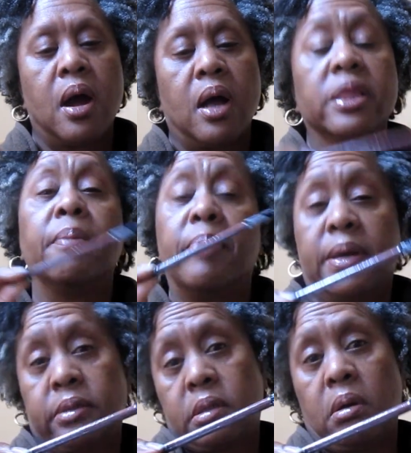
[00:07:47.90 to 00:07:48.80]
lip
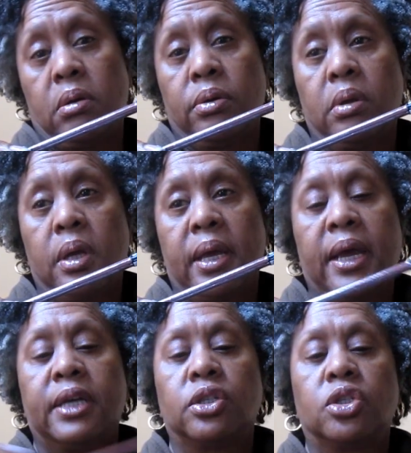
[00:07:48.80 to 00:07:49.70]
pencil.
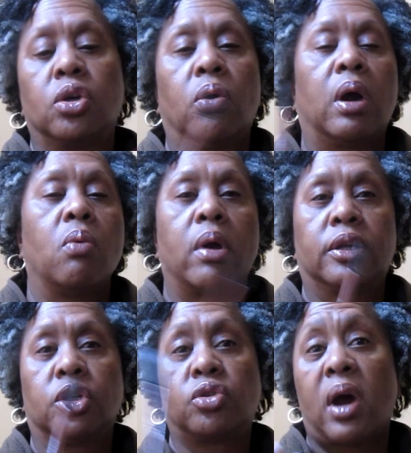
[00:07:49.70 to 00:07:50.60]
And so I
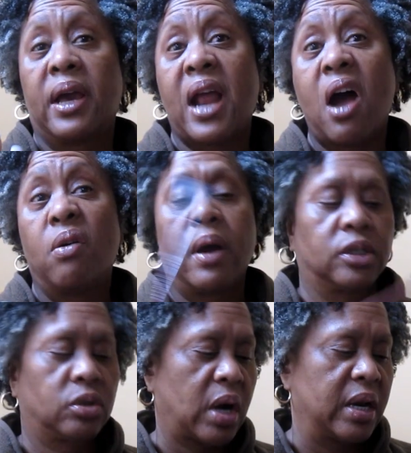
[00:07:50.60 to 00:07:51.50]
wanted to try it out. I
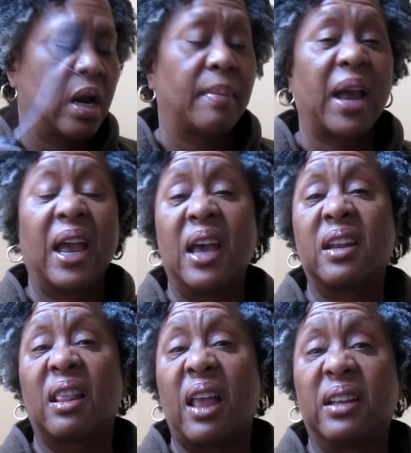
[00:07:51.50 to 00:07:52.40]
tried it on my hand.
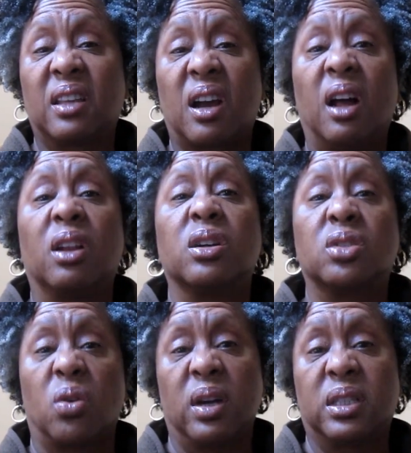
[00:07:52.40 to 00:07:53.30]
I liked the color,
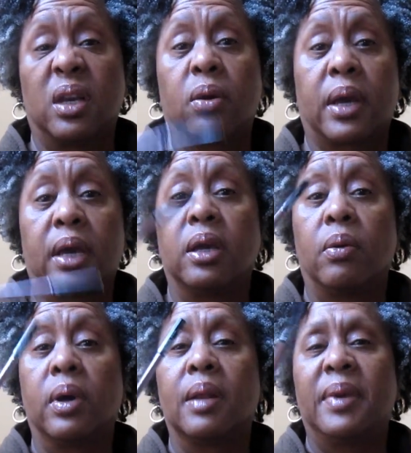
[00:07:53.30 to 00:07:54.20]
so I said, okay, you
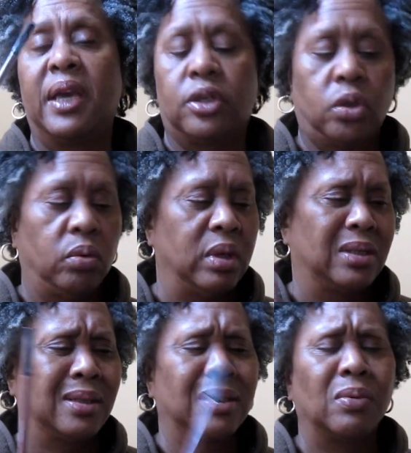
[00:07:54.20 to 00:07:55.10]
know what? Let me get 2 of these,
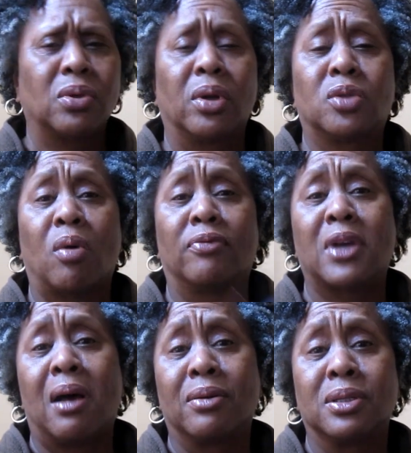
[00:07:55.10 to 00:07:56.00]
because it was only
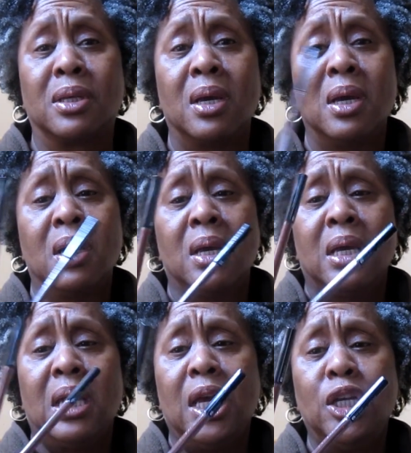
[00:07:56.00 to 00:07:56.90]
$12
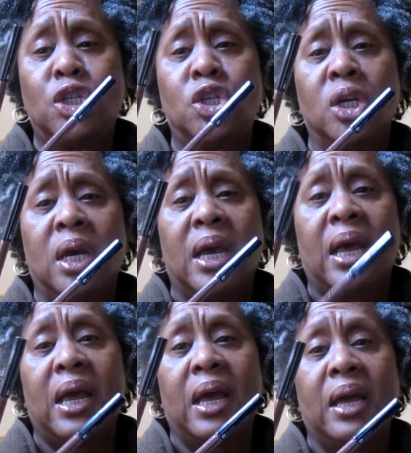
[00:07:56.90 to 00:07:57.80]
each,
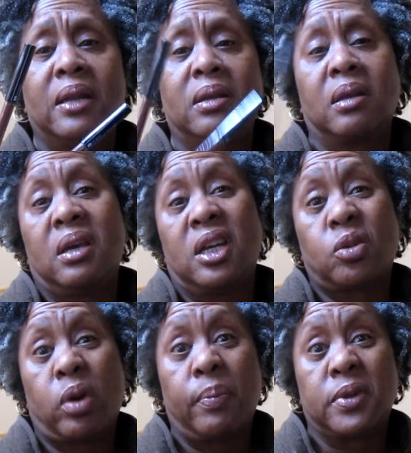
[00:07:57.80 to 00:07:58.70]
and you get
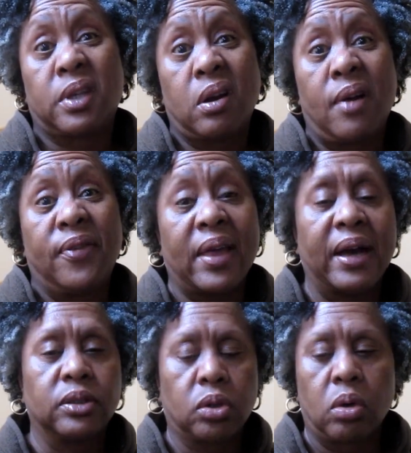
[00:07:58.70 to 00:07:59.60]
20% off of
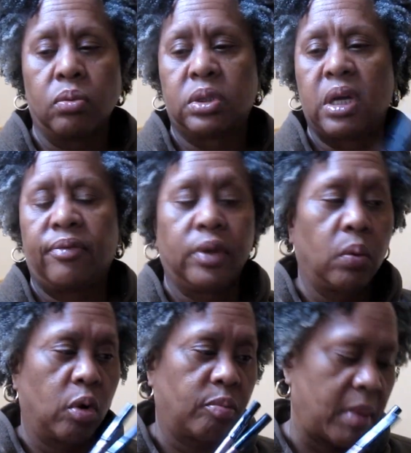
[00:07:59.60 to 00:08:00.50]
that, so it was definitely worth